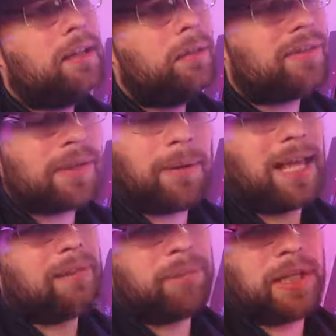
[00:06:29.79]
But if someone
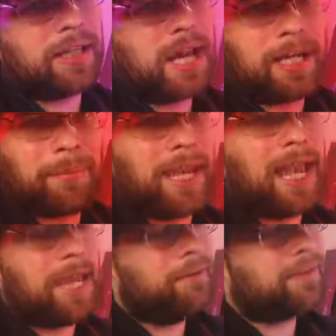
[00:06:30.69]
had put a gun to my
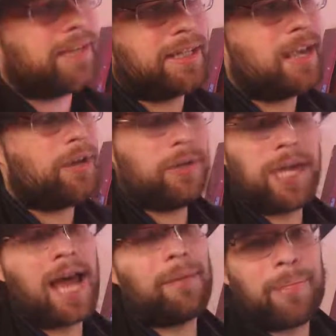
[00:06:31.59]
head and was like, yo, you
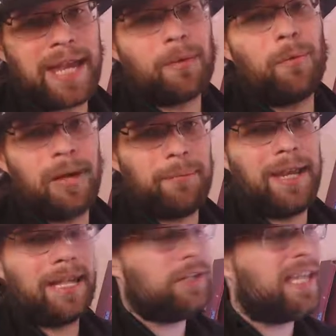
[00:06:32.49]
got to pick one,
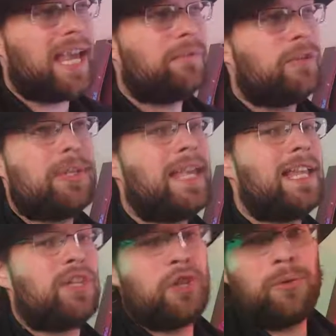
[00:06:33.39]
man. You
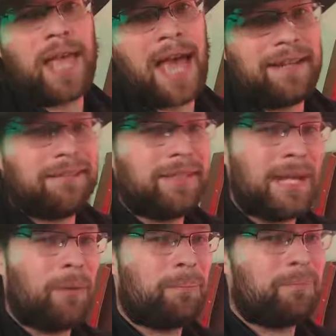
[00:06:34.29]
can't do that.
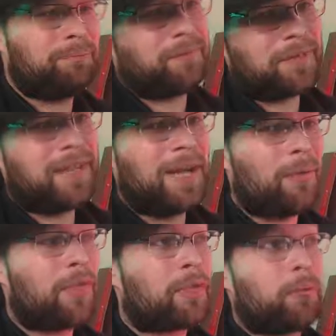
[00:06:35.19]

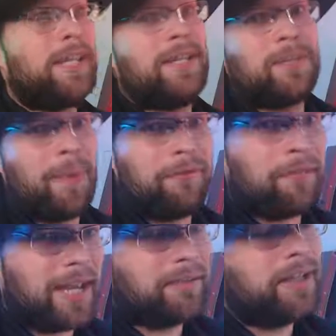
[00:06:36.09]
3 is my favorite.